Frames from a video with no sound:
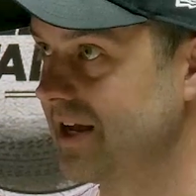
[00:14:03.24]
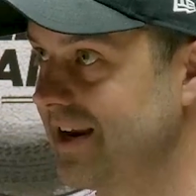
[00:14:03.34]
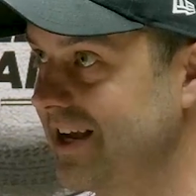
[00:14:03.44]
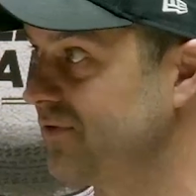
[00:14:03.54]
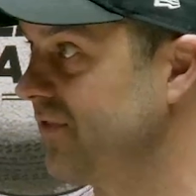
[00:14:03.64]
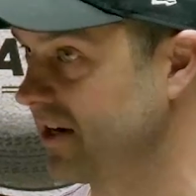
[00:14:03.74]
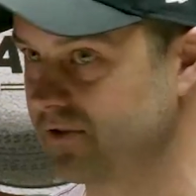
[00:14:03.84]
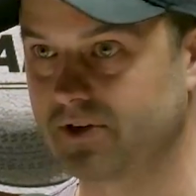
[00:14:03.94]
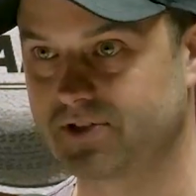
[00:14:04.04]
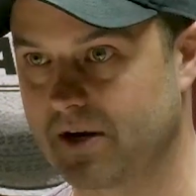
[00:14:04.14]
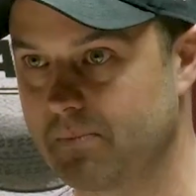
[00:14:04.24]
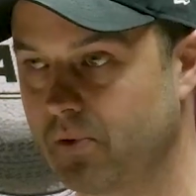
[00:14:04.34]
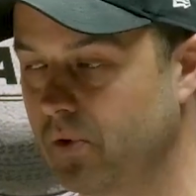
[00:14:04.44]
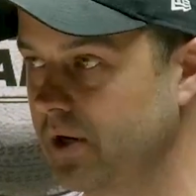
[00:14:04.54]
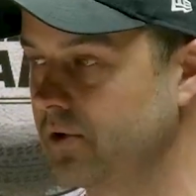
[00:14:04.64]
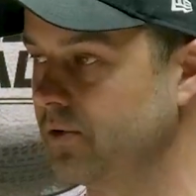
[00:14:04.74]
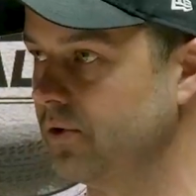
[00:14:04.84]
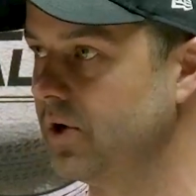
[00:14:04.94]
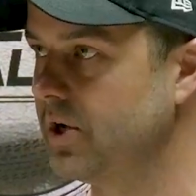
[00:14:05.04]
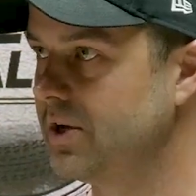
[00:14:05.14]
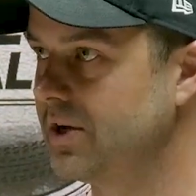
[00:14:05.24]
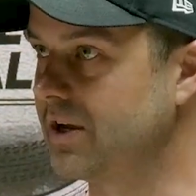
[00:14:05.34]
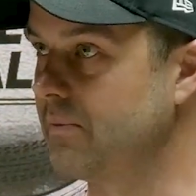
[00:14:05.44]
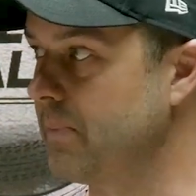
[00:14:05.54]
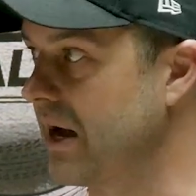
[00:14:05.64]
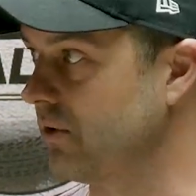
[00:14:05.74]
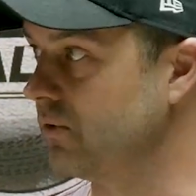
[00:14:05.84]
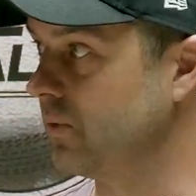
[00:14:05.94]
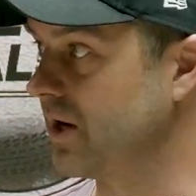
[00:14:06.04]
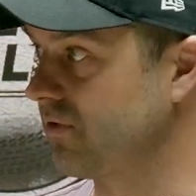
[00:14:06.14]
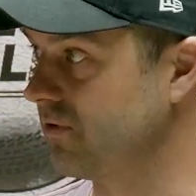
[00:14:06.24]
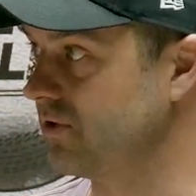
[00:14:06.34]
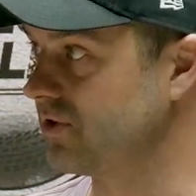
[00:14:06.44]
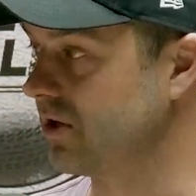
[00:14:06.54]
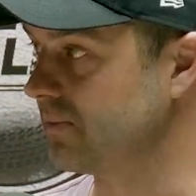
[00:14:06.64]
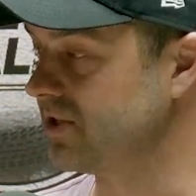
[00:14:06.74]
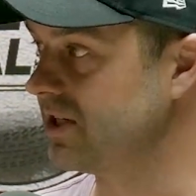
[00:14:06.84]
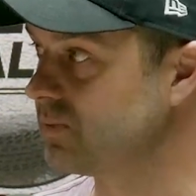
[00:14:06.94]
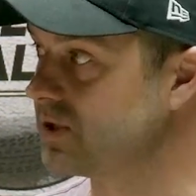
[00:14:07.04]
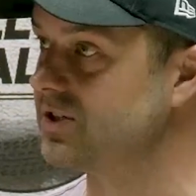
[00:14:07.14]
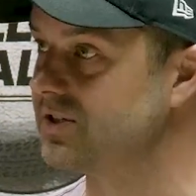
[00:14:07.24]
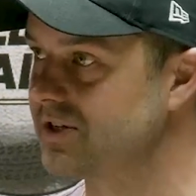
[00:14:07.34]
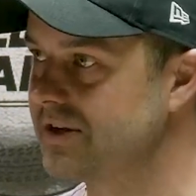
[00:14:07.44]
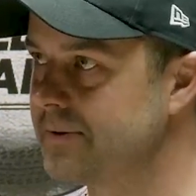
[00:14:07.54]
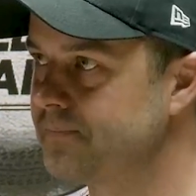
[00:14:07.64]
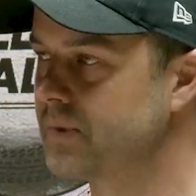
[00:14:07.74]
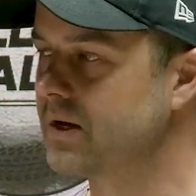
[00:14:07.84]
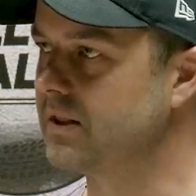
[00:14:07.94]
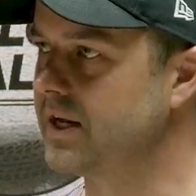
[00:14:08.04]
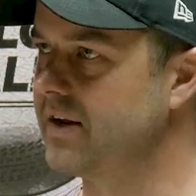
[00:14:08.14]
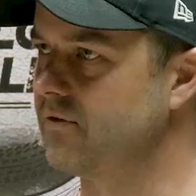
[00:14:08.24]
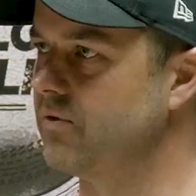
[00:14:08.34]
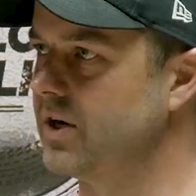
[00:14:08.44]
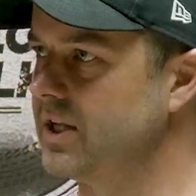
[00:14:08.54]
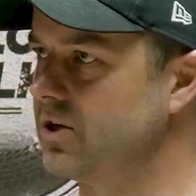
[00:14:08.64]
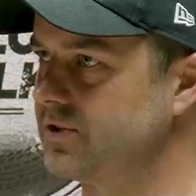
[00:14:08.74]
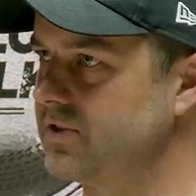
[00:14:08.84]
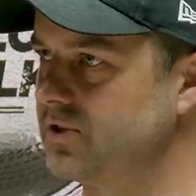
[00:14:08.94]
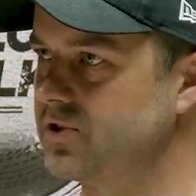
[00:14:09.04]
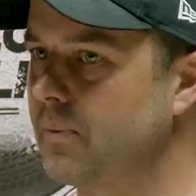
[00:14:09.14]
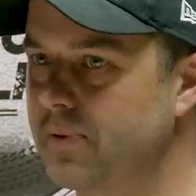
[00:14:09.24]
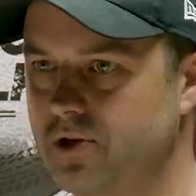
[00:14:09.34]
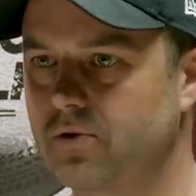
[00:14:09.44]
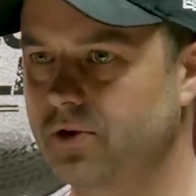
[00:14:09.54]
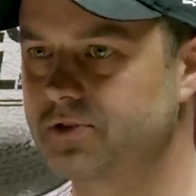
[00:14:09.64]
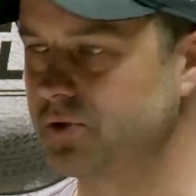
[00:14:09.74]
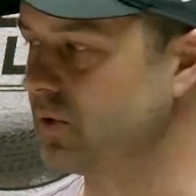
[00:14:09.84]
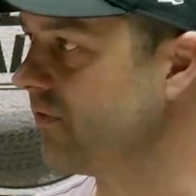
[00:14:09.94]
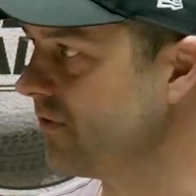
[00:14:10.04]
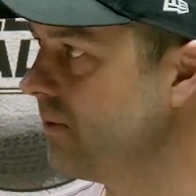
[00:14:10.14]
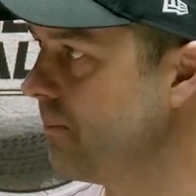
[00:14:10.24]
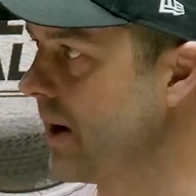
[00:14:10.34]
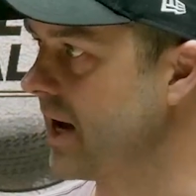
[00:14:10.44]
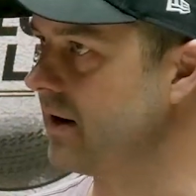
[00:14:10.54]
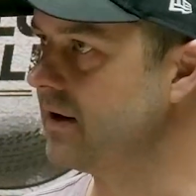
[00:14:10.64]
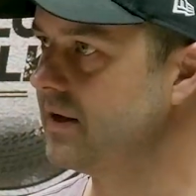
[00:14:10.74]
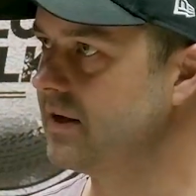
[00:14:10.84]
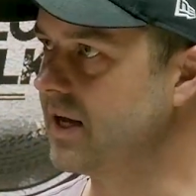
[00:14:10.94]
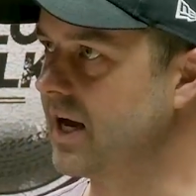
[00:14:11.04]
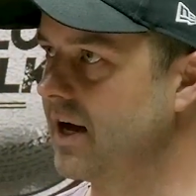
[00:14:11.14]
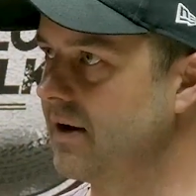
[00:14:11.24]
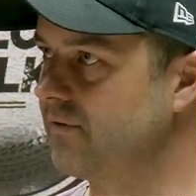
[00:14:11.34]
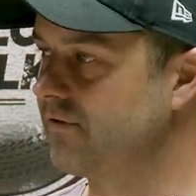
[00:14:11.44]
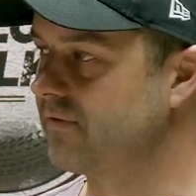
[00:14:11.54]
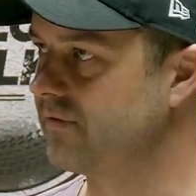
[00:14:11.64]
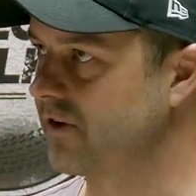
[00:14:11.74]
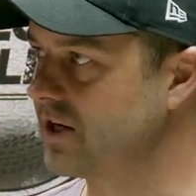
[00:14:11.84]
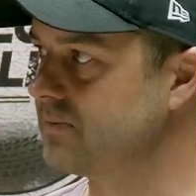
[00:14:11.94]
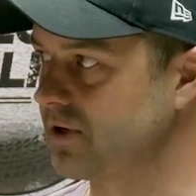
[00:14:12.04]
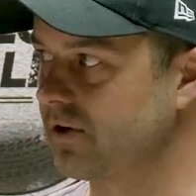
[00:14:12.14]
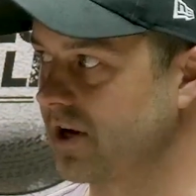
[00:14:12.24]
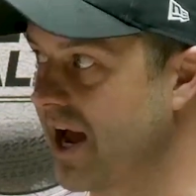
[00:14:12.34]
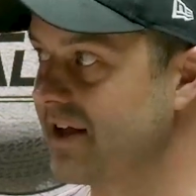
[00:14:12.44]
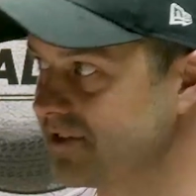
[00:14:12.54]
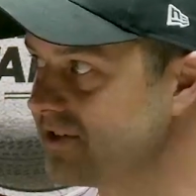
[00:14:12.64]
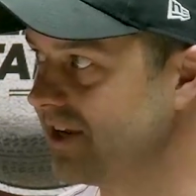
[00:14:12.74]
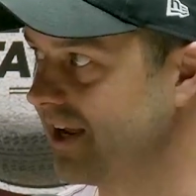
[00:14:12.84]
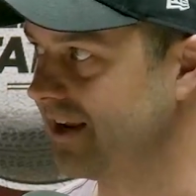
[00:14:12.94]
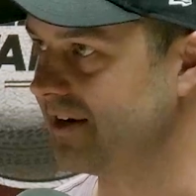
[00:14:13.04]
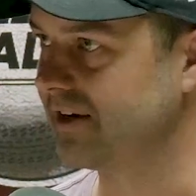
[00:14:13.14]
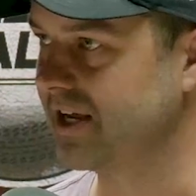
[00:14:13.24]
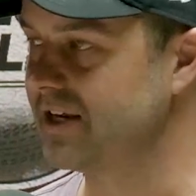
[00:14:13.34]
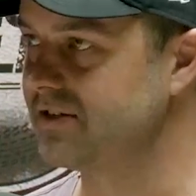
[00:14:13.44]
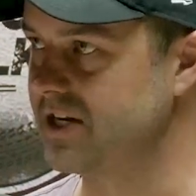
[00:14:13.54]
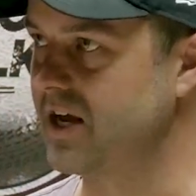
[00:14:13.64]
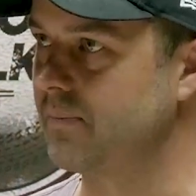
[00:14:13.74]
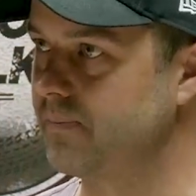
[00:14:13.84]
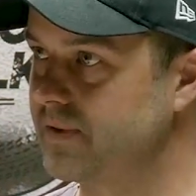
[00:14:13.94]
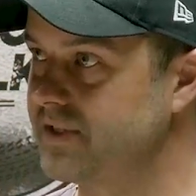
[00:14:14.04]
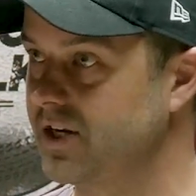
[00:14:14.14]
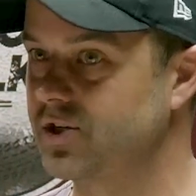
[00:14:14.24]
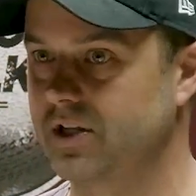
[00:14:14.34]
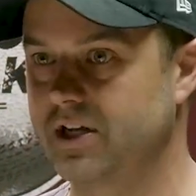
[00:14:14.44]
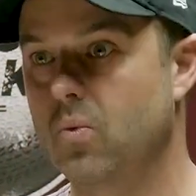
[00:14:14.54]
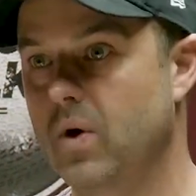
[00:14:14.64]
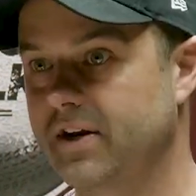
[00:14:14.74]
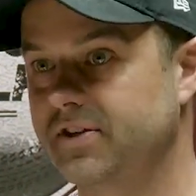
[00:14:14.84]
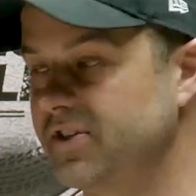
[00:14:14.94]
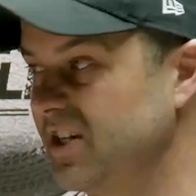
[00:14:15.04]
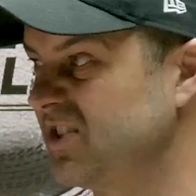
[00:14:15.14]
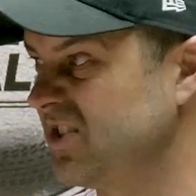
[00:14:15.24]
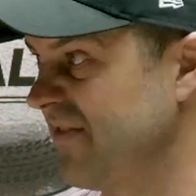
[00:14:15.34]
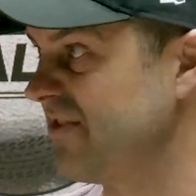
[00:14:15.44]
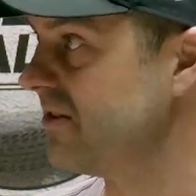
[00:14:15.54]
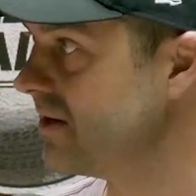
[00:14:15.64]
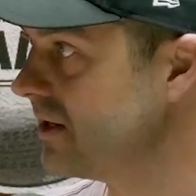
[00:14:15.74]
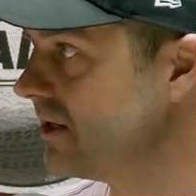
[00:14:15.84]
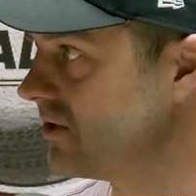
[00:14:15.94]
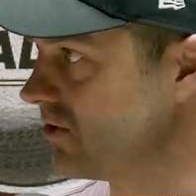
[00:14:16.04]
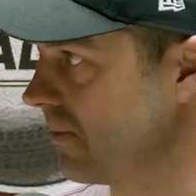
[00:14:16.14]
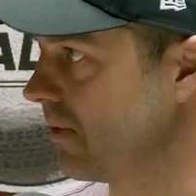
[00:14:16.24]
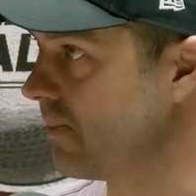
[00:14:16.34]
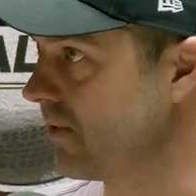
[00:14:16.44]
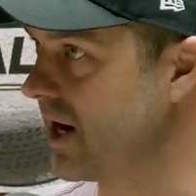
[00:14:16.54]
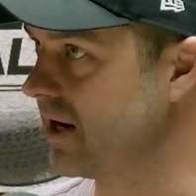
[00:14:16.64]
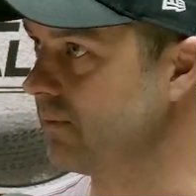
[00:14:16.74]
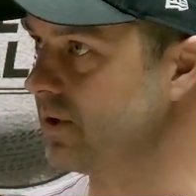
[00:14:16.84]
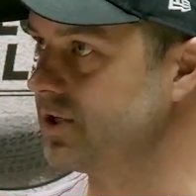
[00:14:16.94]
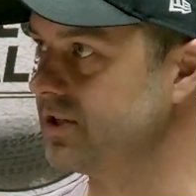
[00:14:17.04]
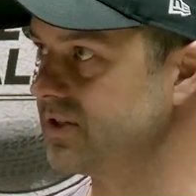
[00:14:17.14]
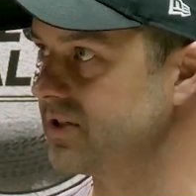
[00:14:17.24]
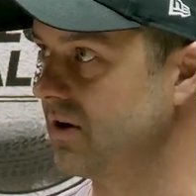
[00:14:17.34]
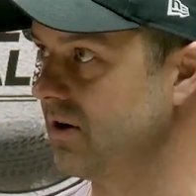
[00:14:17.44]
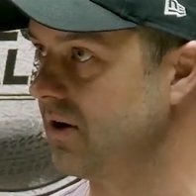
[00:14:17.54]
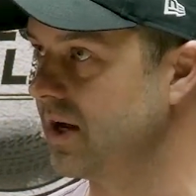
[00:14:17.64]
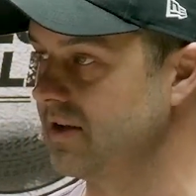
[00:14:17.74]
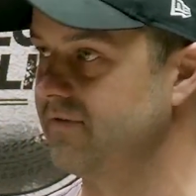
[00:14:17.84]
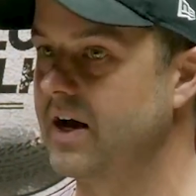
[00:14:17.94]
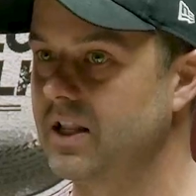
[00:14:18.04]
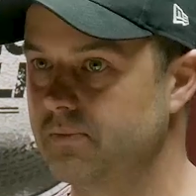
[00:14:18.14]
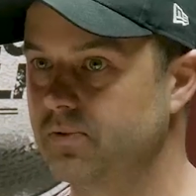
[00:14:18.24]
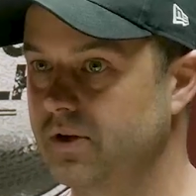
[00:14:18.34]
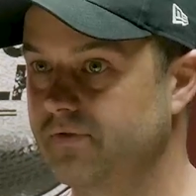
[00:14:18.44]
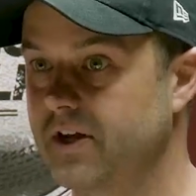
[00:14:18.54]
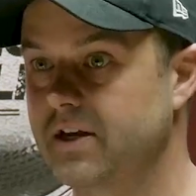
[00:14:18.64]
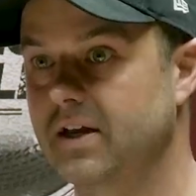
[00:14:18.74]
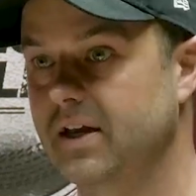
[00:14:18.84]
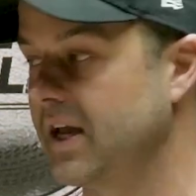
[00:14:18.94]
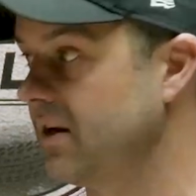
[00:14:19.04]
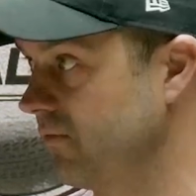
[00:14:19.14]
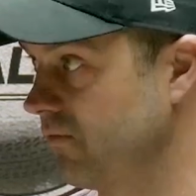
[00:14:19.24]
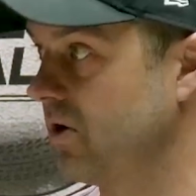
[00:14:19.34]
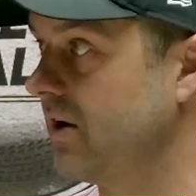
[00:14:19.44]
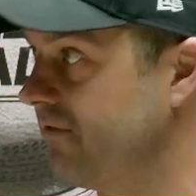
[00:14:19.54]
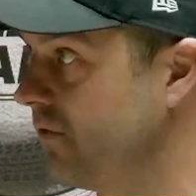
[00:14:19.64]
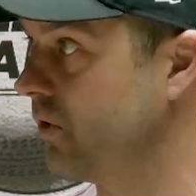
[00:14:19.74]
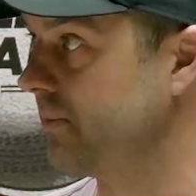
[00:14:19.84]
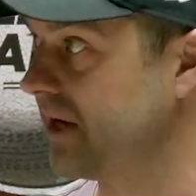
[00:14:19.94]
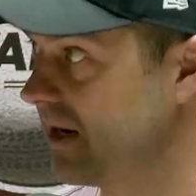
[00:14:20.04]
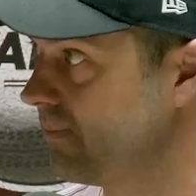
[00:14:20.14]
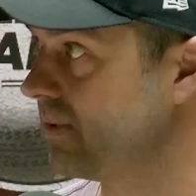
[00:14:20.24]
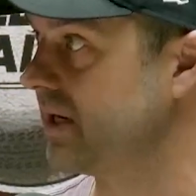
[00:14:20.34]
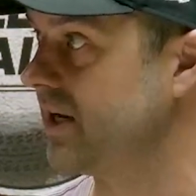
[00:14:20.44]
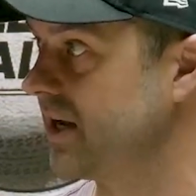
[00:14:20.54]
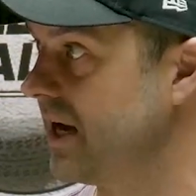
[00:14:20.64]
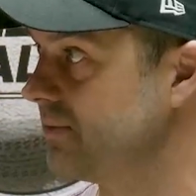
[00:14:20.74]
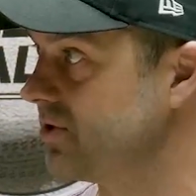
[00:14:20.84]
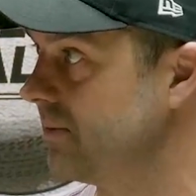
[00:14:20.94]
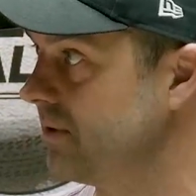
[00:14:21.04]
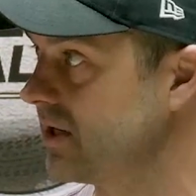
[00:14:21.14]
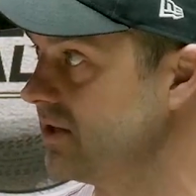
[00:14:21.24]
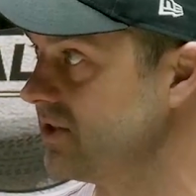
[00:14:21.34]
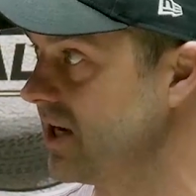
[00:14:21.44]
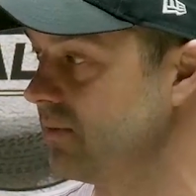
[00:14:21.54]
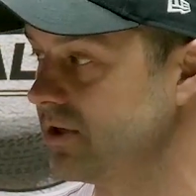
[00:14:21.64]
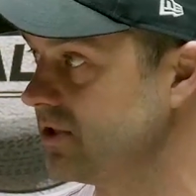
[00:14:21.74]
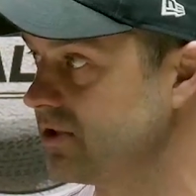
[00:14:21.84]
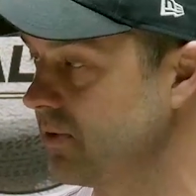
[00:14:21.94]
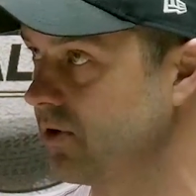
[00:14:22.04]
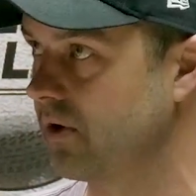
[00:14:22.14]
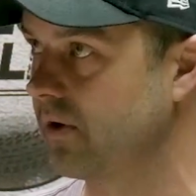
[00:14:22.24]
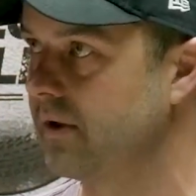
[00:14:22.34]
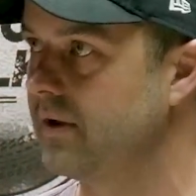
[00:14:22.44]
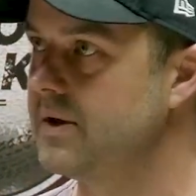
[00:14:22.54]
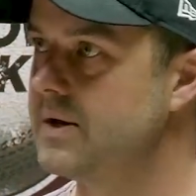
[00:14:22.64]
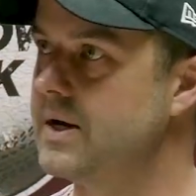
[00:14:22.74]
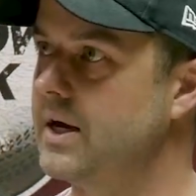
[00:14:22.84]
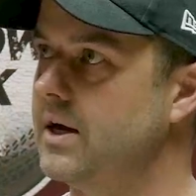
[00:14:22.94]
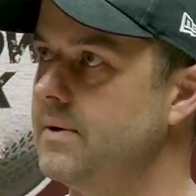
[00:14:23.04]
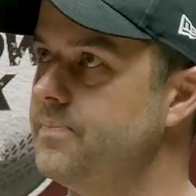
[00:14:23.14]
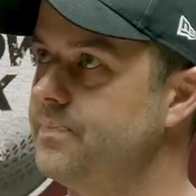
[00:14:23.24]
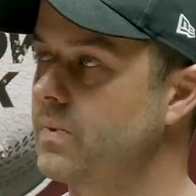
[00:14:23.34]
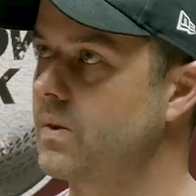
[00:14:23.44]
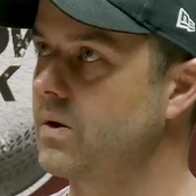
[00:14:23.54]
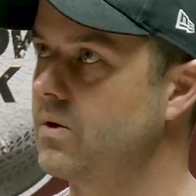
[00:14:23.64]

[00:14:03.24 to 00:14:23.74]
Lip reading: need an X factor at some point who can bat all the way through the top 6, which is Glenn never really got to the top of the order too often, but Fraser-McGurk has, and he's now potentially a 1 to 6, 7 type operator, which is highly valuable if they can get it right for him, get him plenty of game time, like you said, which is spot on.